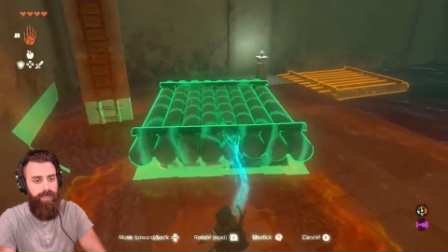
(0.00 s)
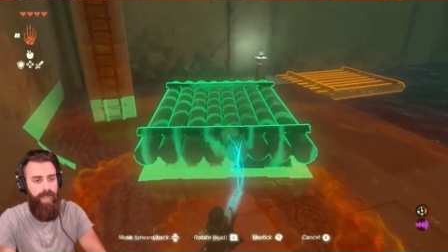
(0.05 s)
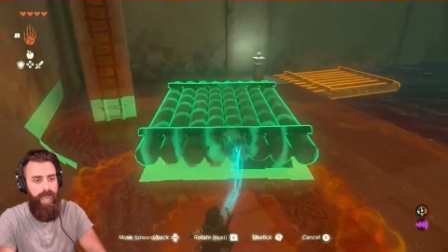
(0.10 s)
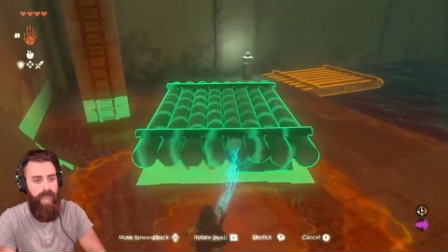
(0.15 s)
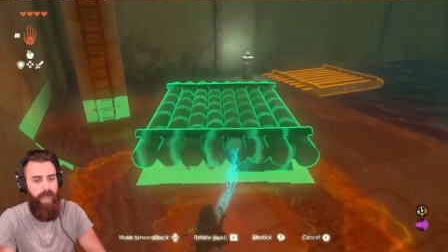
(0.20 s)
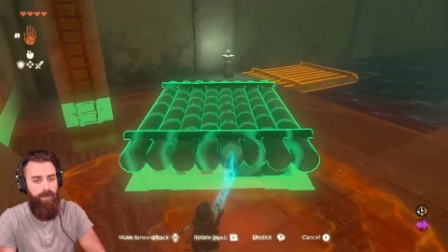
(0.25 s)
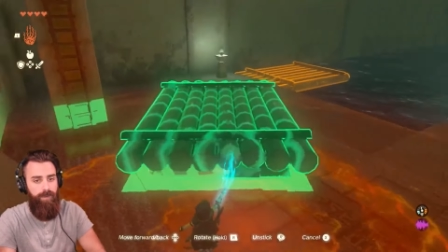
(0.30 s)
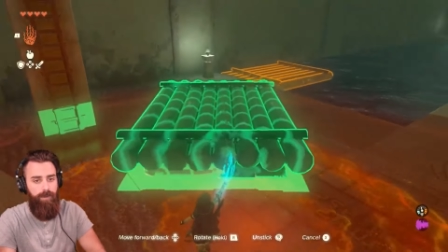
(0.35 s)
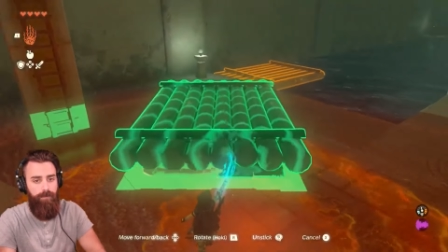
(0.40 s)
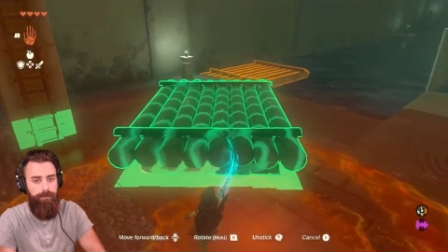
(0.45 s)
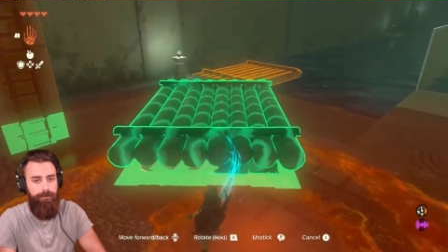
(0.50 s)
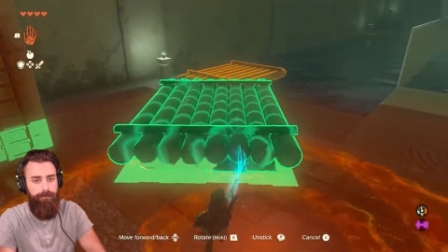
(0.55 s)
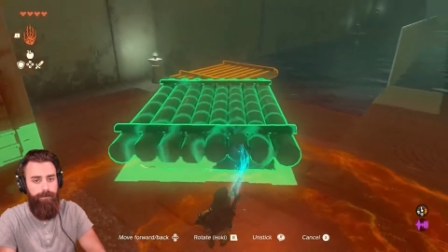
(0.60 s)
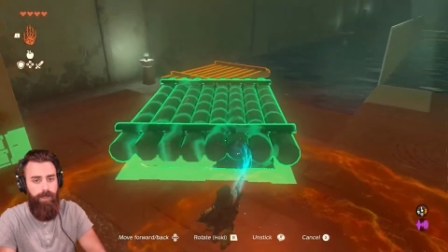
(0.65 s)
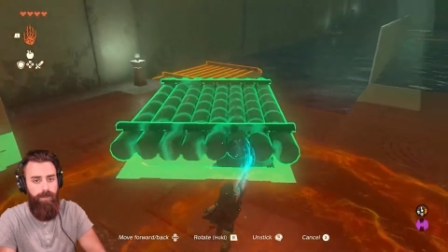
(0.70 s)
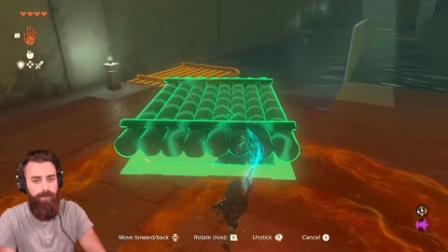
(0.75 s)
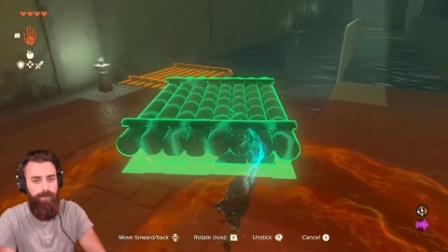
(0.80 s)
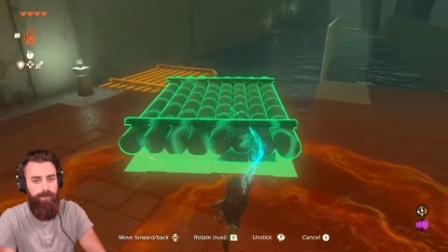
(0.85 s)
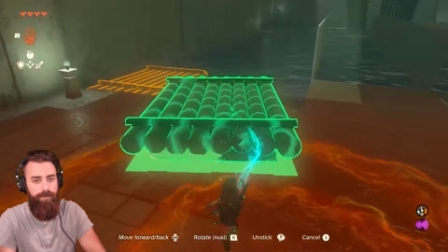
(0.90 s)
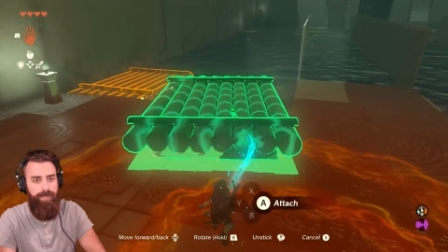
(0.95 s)
Now we're
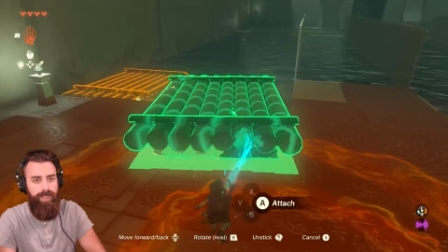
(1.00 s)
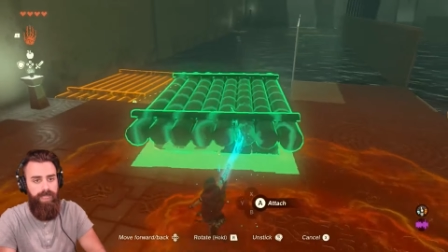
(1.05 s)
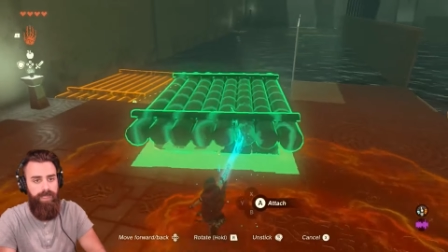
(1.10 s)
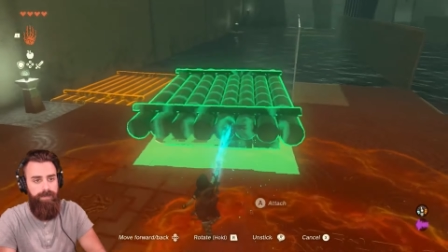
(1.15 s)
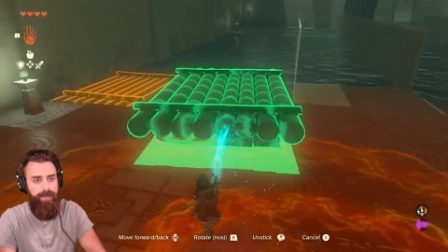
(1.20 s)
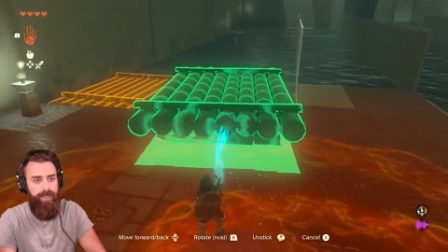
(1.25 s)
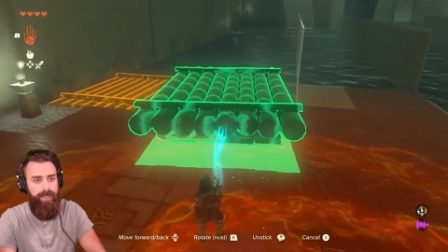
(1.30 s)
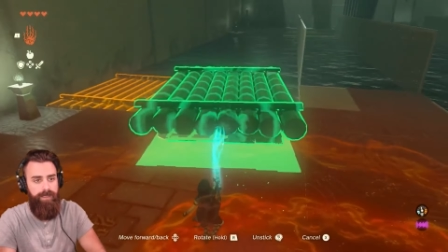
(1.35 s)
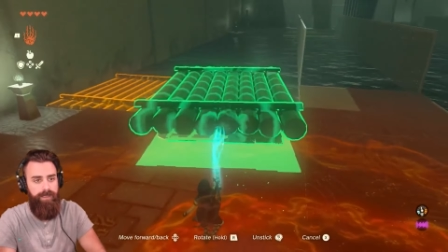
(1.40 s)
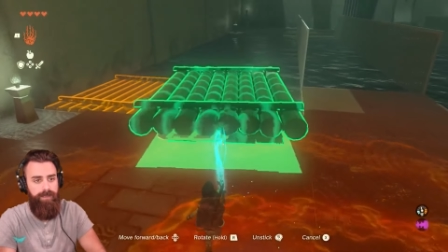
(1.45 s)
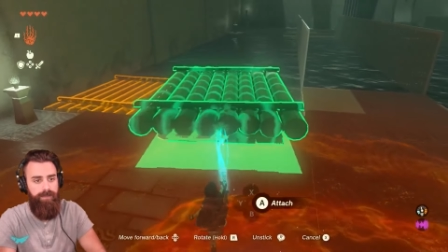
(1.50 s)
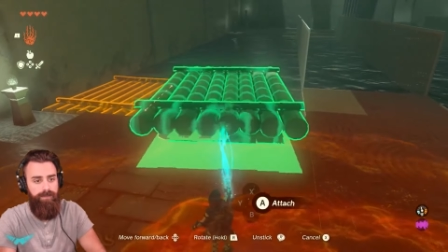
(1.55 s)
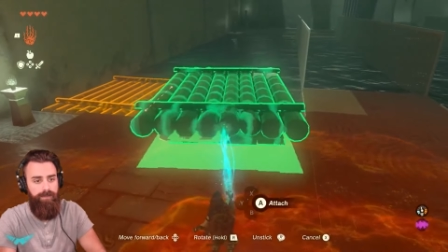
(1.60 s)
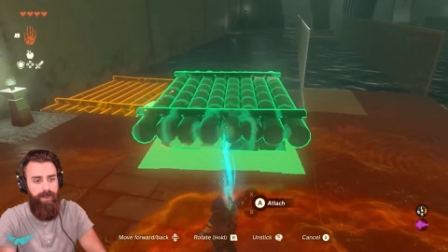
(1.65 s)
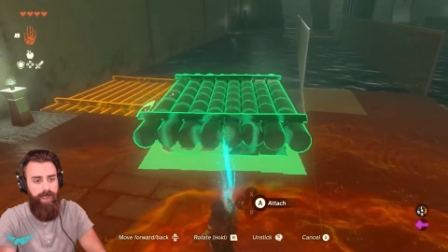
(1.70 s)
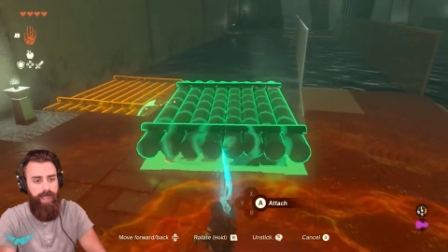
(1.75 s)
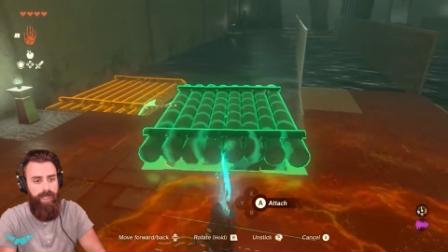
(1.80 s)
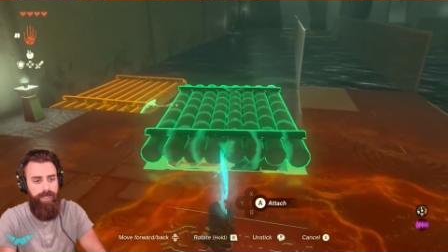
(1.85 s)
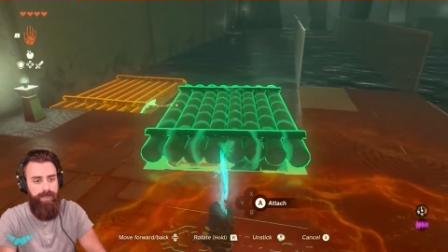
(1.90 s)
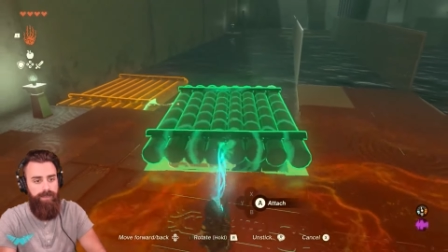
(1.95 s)
floating, baby,
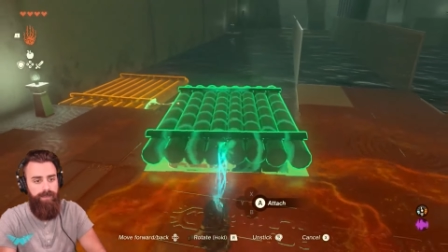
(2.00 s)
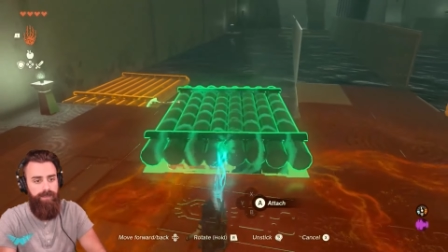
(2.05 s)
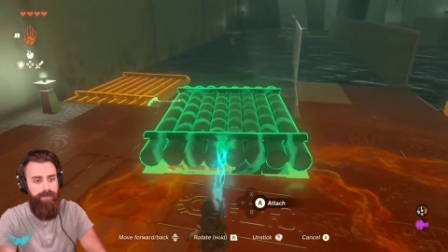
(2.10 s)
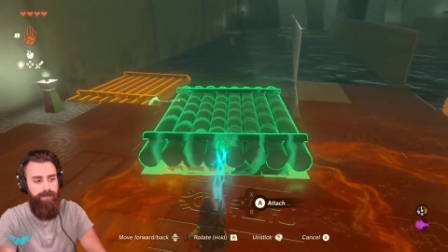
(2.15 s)
right?